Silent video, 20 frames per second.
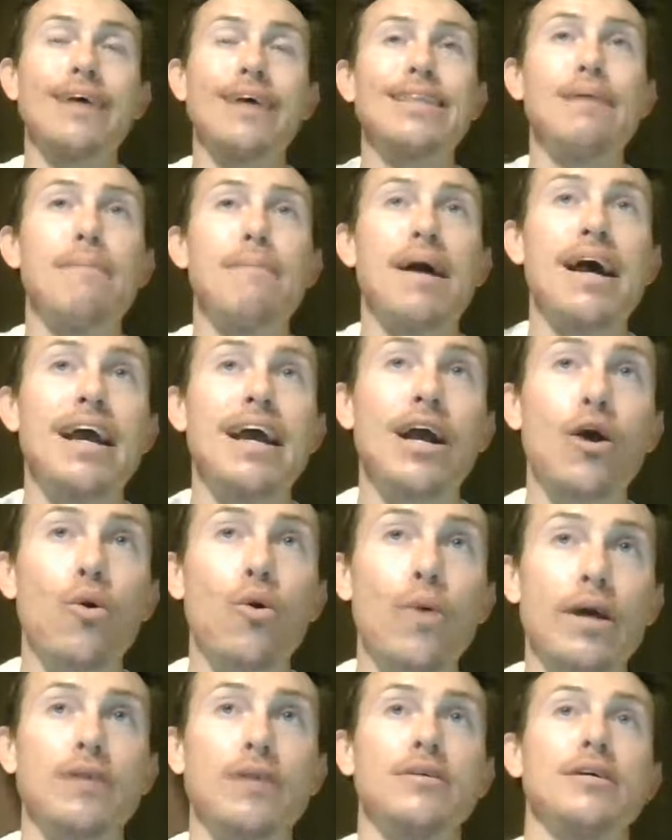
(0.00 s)
and they buy it
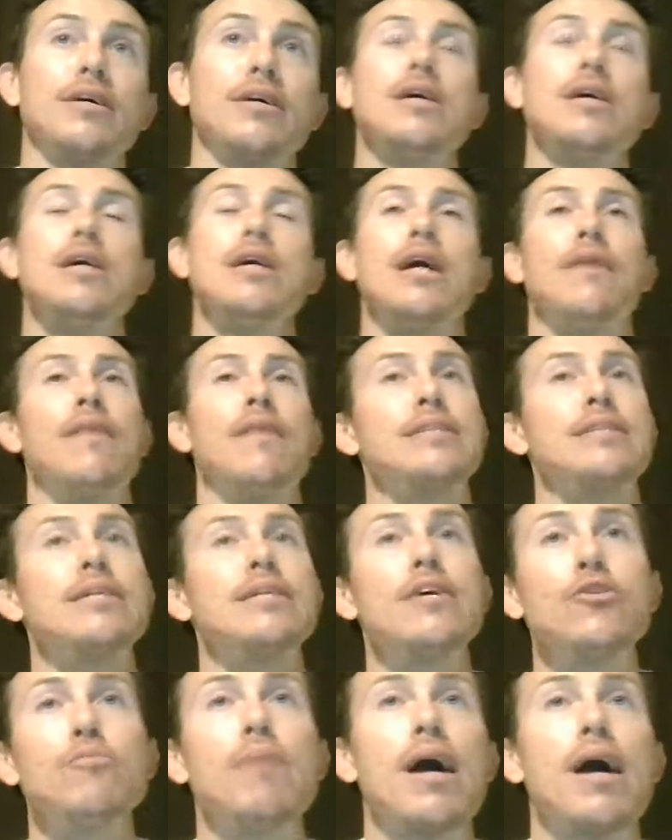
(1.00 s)
quickly. And that's
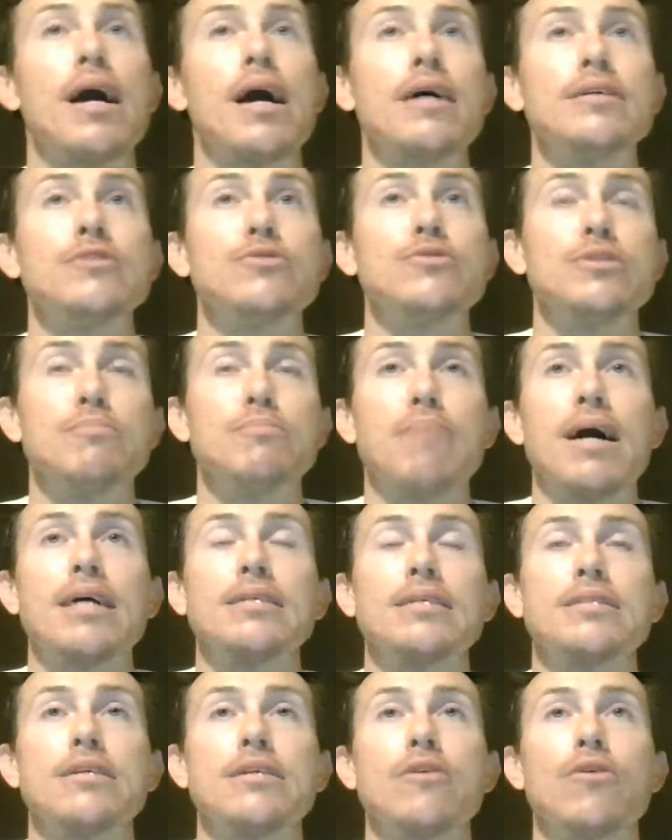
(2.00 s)
how you buy
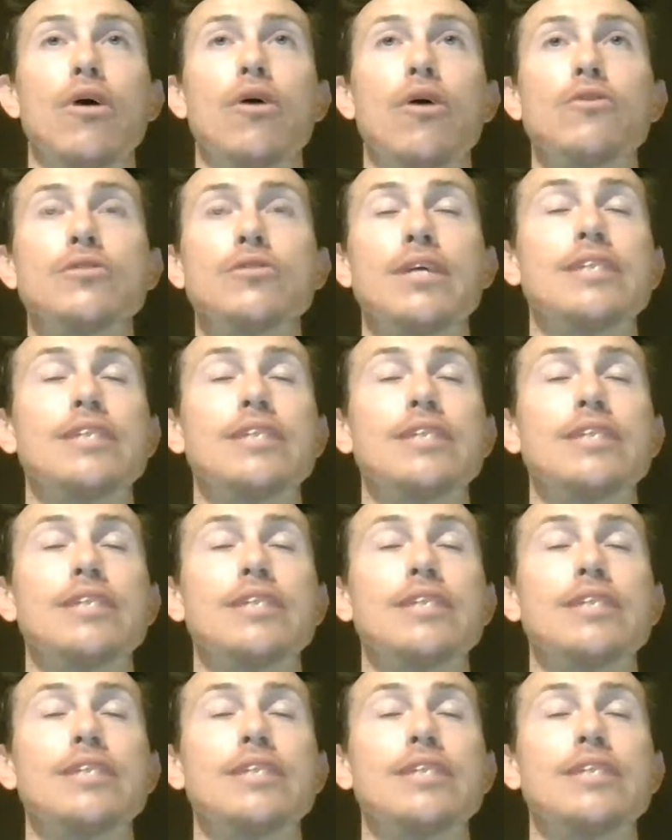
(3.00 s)
and sell cars.